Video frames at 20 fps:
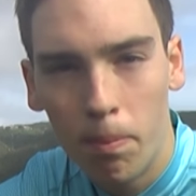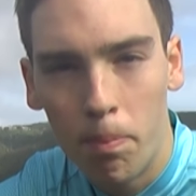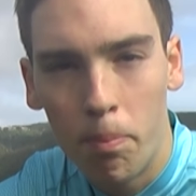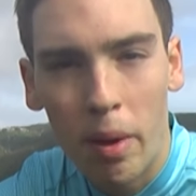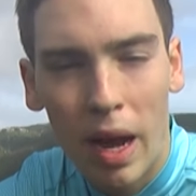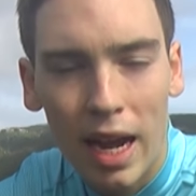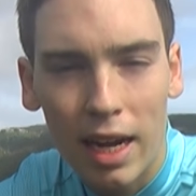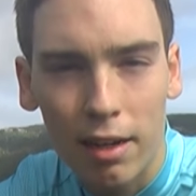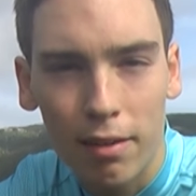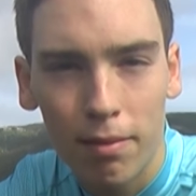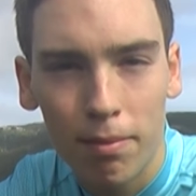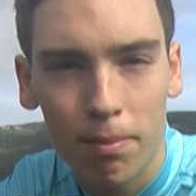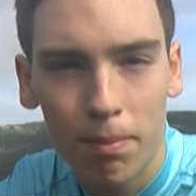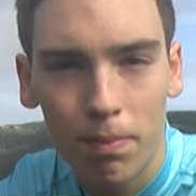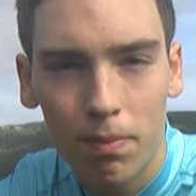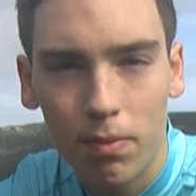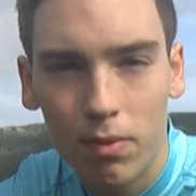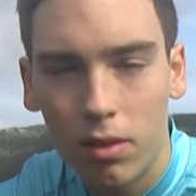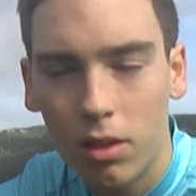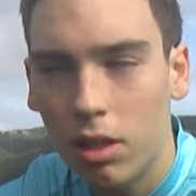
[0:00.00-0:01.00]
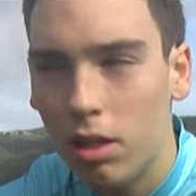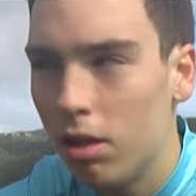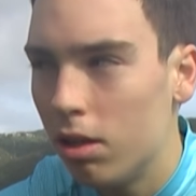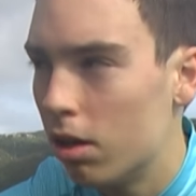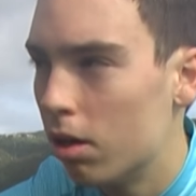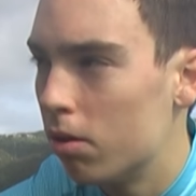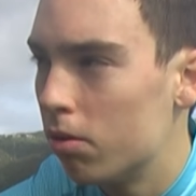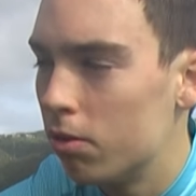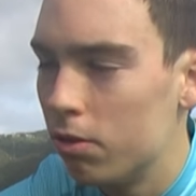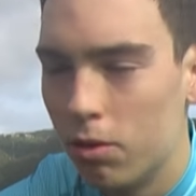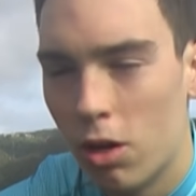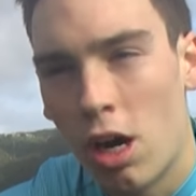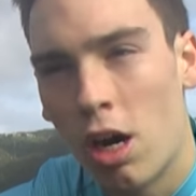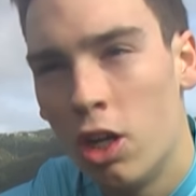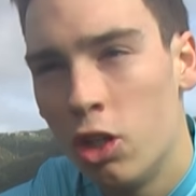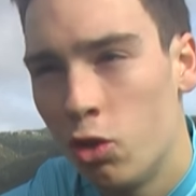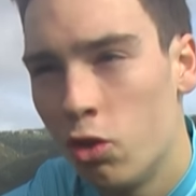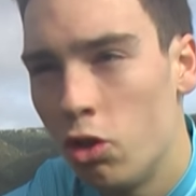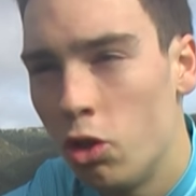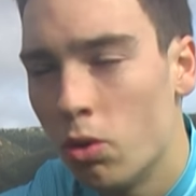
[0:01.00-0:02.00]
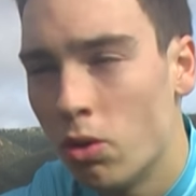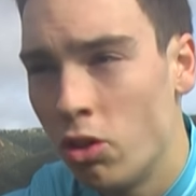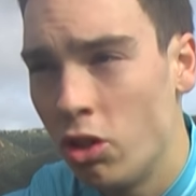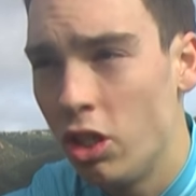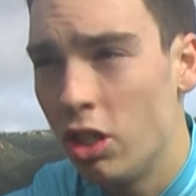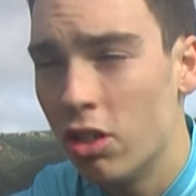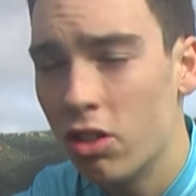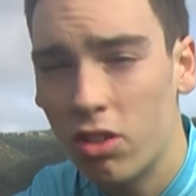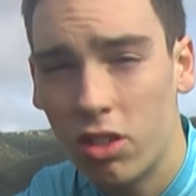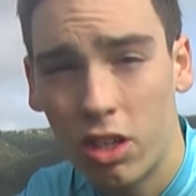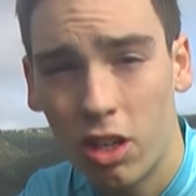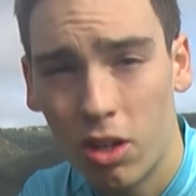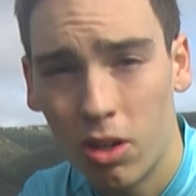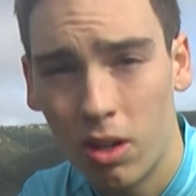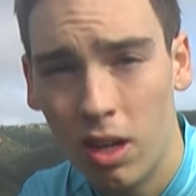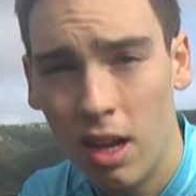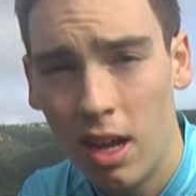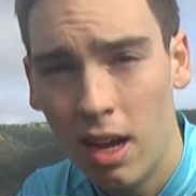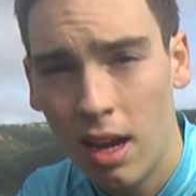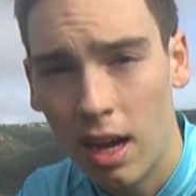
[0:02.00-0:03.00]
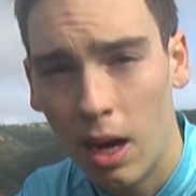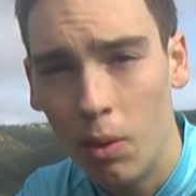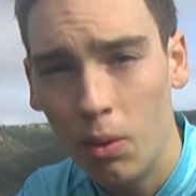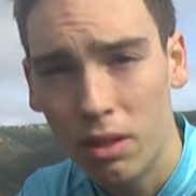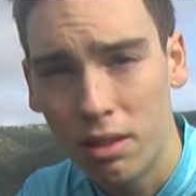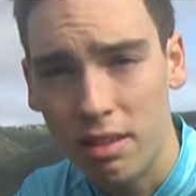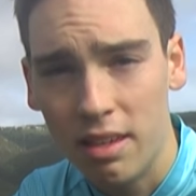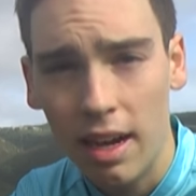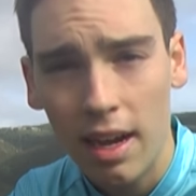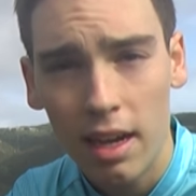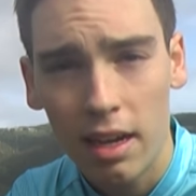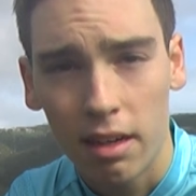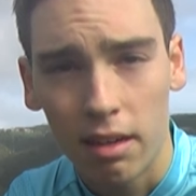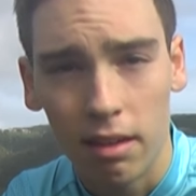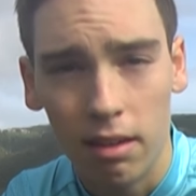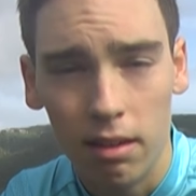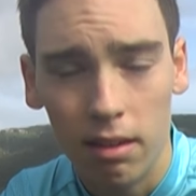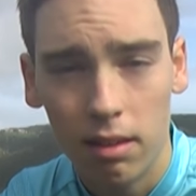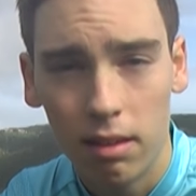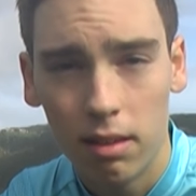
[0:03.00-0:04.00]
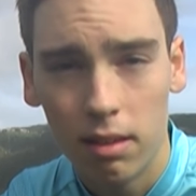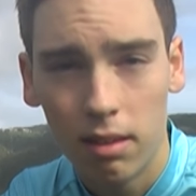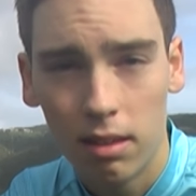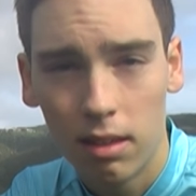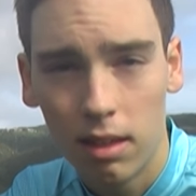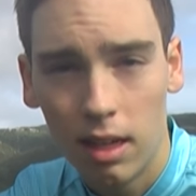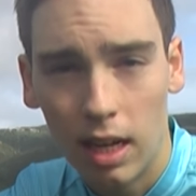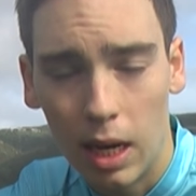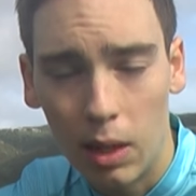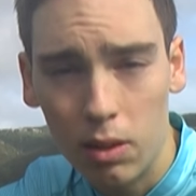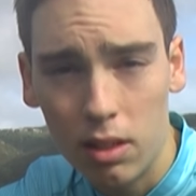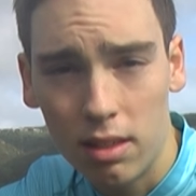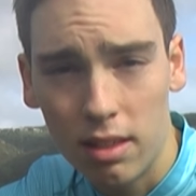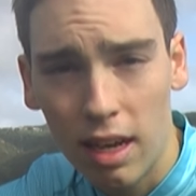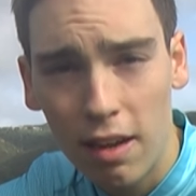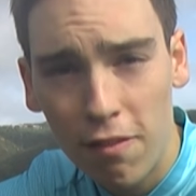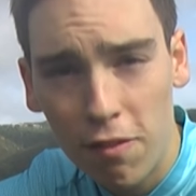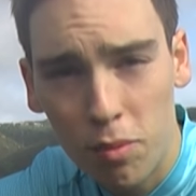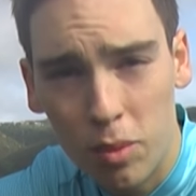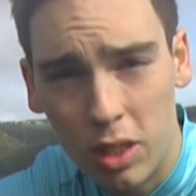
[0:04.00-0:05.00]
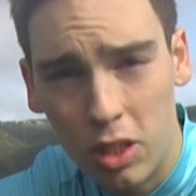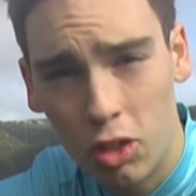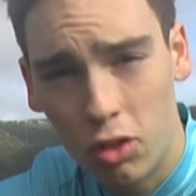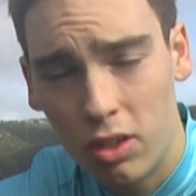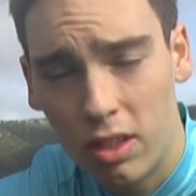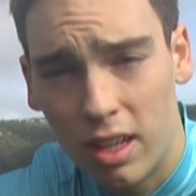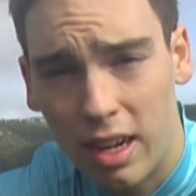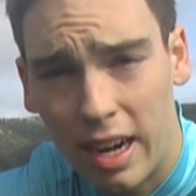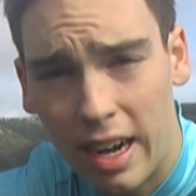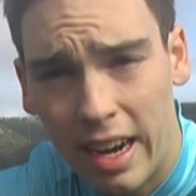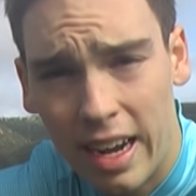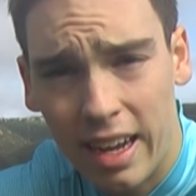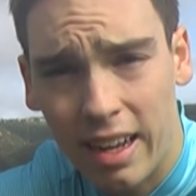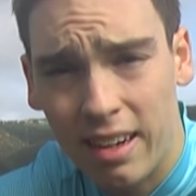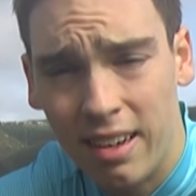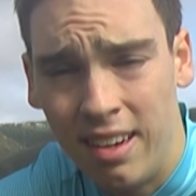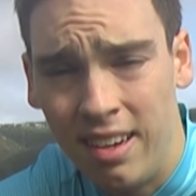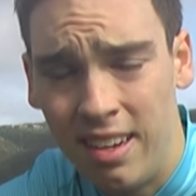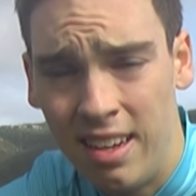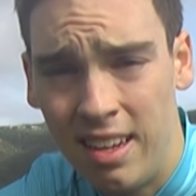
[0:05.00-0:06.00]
Back, you know, 100, 200 years ago, I would have died. I would have died from the injury that I had.